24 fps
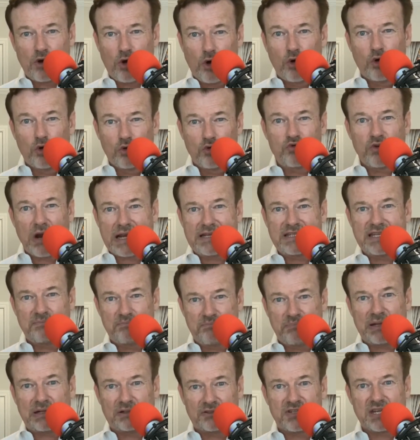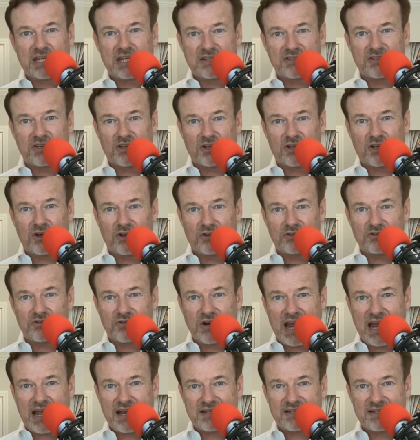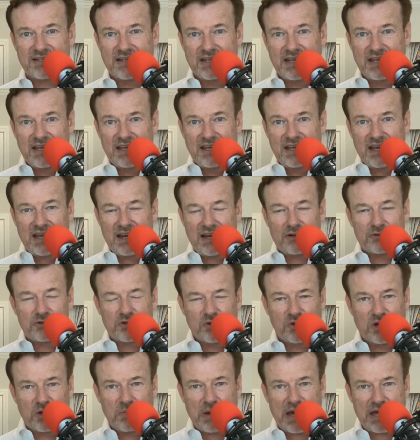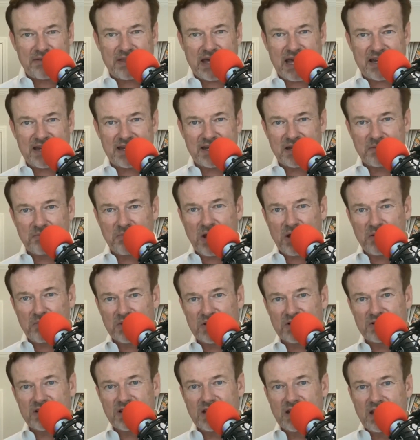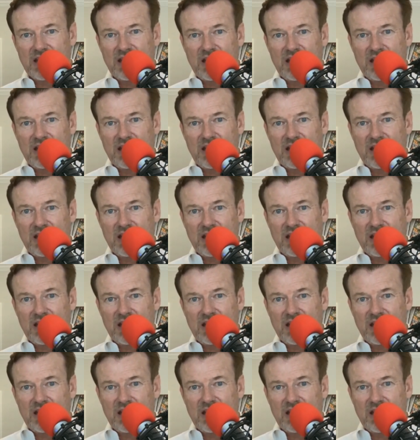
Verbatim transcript: already built into the contract, and I'll talk about that in a moment.